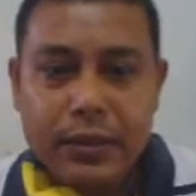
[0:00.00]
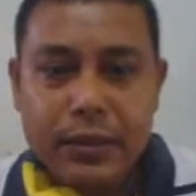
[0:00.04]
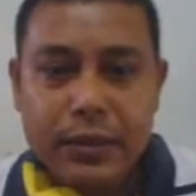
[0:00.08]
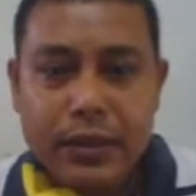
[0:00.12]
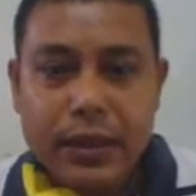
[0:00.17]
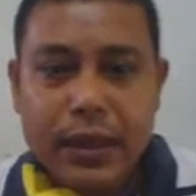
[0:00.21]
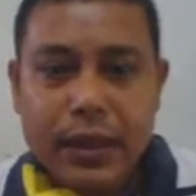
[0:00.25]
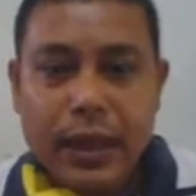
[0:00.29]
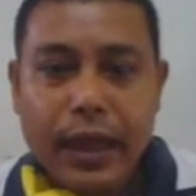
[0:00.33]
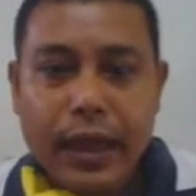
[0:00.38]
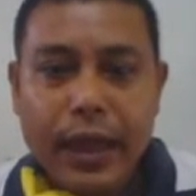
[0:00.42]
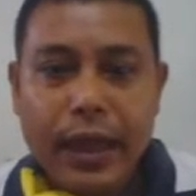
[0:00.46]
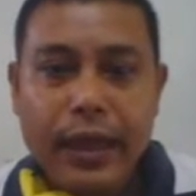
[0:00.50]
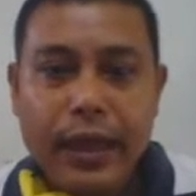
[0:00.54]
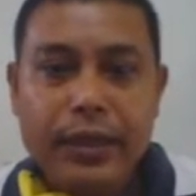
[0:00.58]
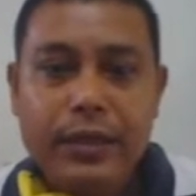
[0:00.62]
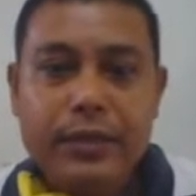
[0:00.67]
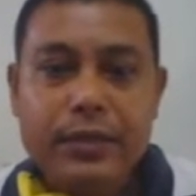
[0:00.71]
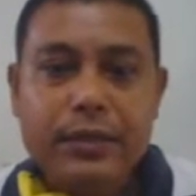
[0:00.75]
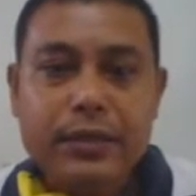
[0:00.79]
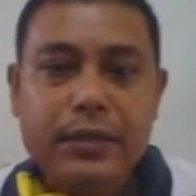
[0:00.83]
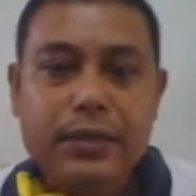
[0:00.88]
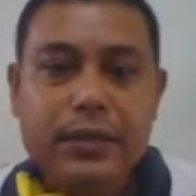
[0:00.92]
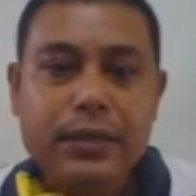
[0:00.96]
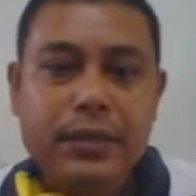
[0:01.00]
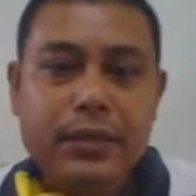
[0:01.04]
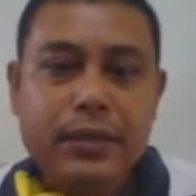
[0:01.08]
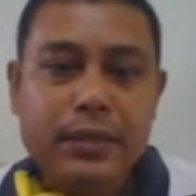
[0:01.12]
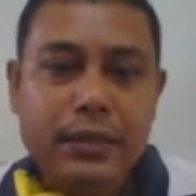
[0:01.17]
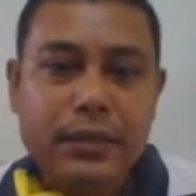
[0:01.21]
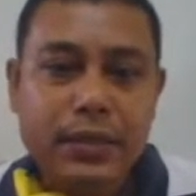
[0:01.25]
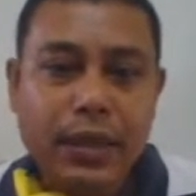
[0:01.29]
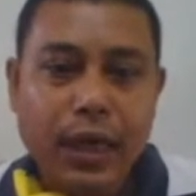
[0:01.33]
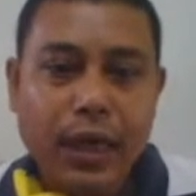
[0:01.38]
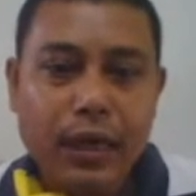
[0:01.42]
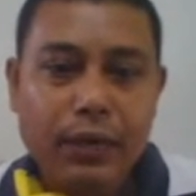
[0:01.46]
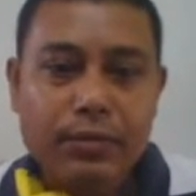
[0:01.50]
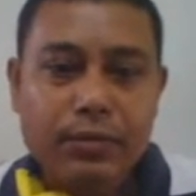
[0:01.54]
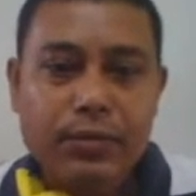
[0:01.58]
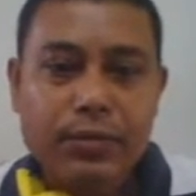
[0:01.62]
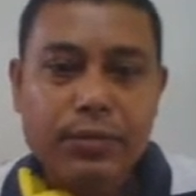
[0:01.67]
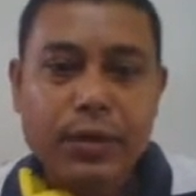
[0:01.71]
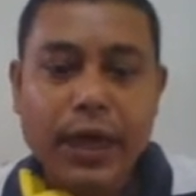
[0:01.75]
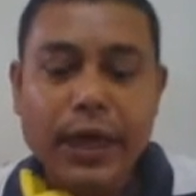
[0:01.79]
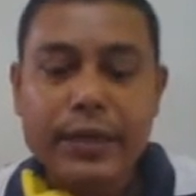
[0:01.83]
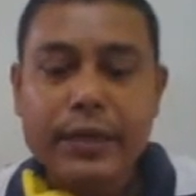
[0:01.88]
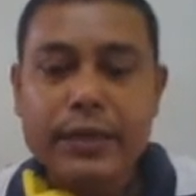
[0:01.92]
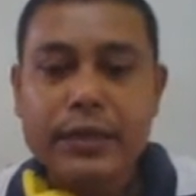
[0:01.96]
and how to
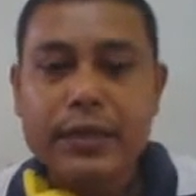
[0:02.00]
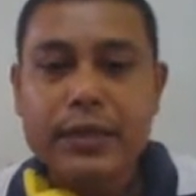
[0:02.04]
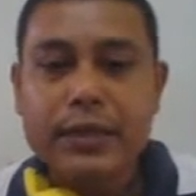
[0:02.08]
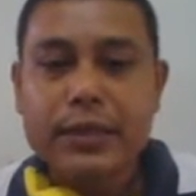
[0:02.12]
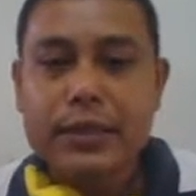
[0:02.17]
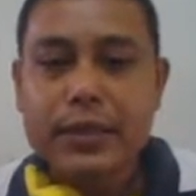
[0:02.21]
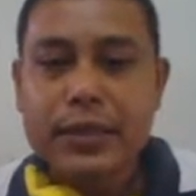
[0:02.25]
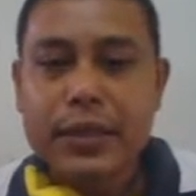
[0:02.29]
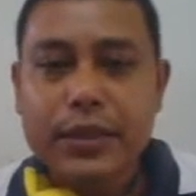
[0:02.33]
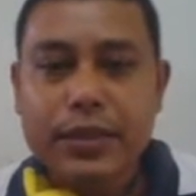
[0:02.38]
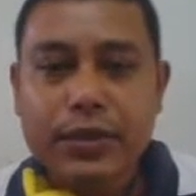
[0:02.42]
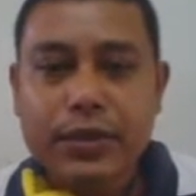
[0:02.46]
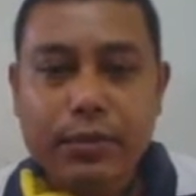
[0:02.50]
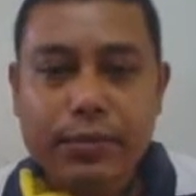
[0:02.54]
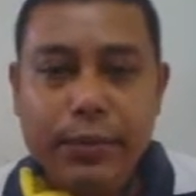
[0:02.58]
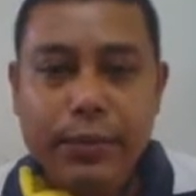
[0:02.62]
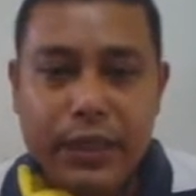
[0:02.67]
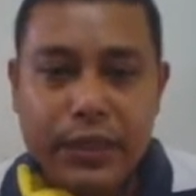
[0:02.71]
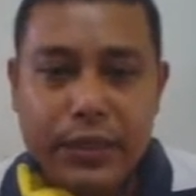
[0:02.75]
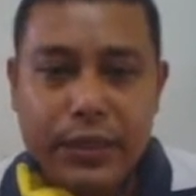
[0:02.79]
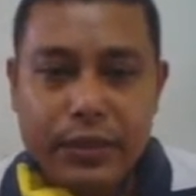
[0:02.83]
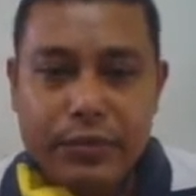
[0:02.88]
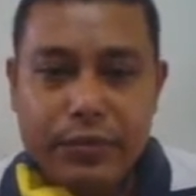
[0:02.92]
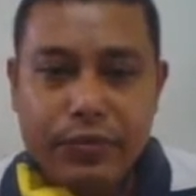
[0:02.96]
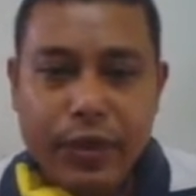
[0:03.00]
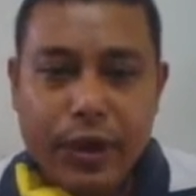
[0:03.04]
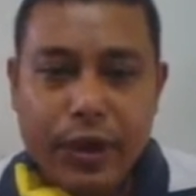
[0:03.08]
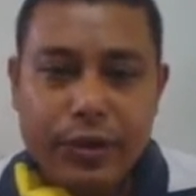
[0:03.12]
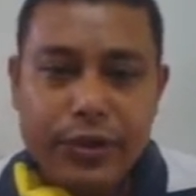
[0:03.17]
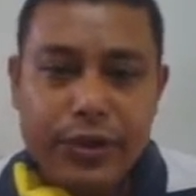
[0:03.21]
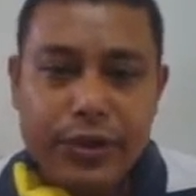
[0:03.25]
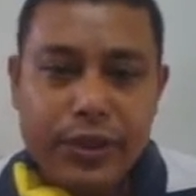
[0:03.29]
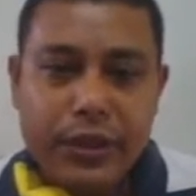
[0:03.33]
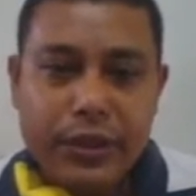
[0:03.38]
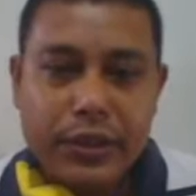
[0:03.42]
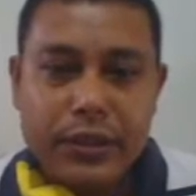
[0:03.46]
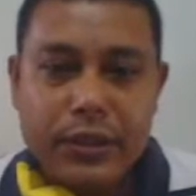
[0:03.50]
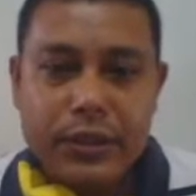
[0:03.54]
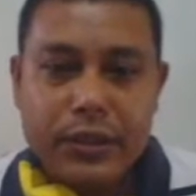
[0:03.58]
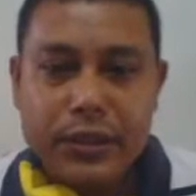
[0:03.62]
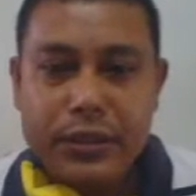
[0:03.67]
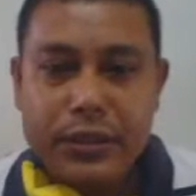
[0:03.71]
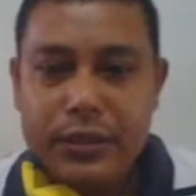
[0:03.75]
write this trigonometric function.